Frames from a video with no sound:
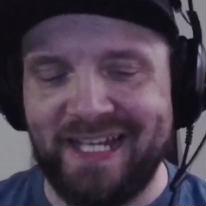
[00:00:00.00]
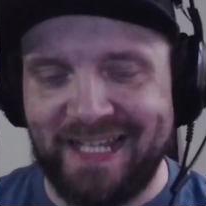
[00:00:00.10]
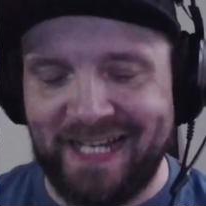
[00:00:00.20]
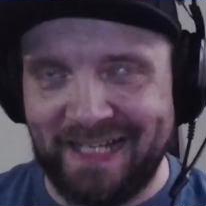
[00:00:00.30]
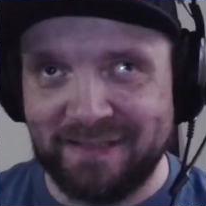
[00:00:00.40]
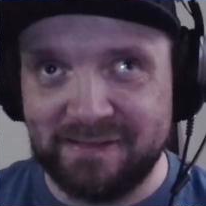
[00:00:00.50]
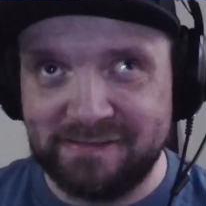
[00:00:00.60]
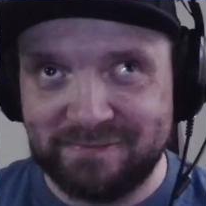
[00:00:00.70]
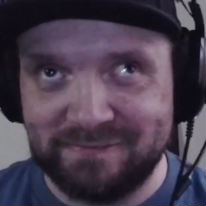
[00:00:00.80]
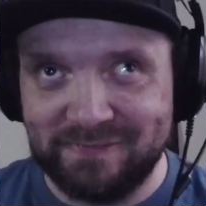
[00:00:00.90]

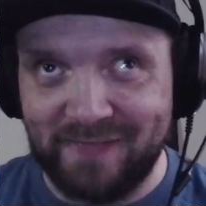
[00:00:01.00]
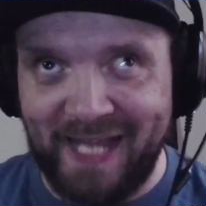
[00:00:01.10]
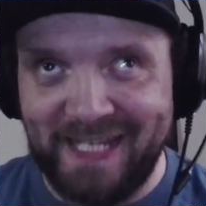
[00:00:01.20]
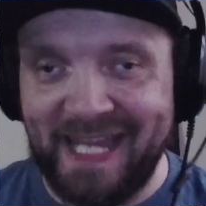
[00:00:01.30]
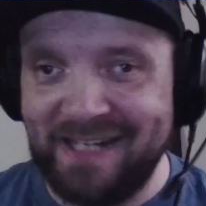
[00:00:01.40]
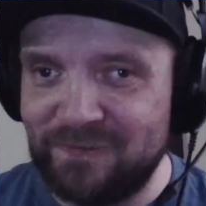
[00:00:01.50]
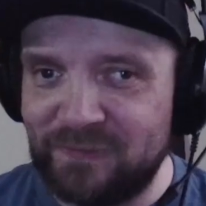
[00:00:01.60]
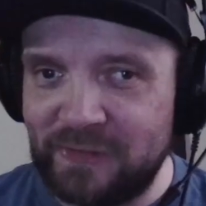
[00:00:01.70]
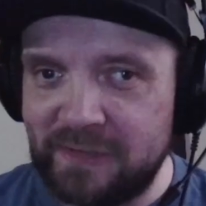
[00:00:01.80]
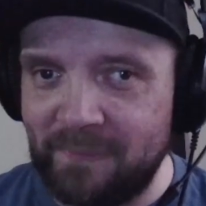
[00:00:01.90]
I get it
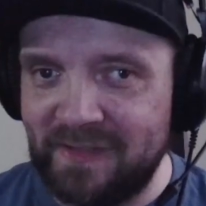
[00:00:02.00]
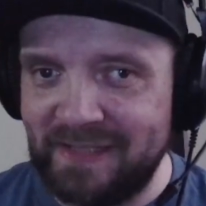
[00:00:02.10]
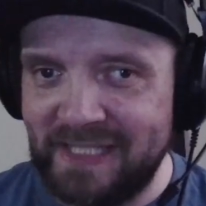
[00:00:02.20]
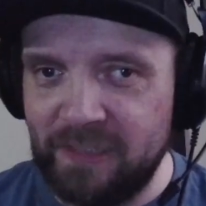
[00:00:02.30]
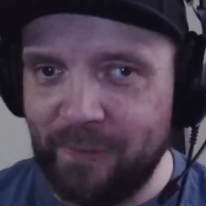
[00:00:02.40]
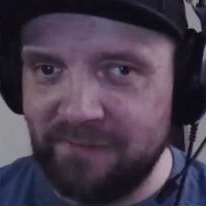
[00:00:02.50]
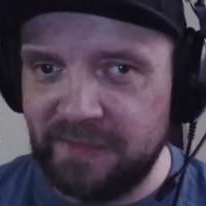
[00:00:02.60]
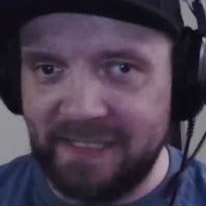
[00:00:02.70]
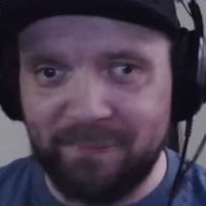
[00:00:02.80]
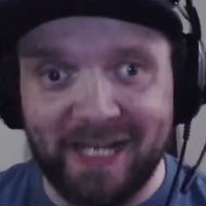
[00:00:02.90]
for something like
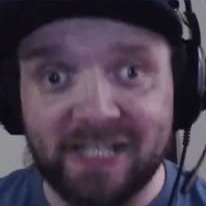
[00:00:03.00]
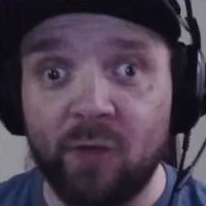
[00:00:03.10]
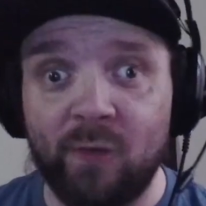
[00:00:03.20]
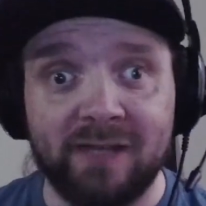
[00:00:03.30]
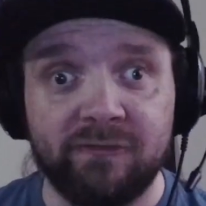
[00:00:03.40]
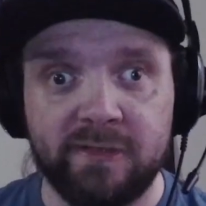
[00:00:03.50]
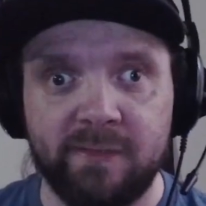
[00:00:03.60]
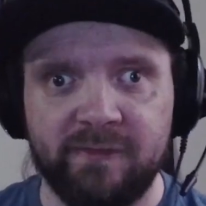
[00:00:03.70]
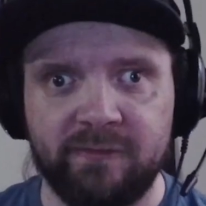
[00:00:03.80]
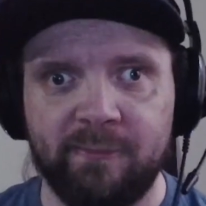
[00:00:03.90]
UFC, but I don't get it for something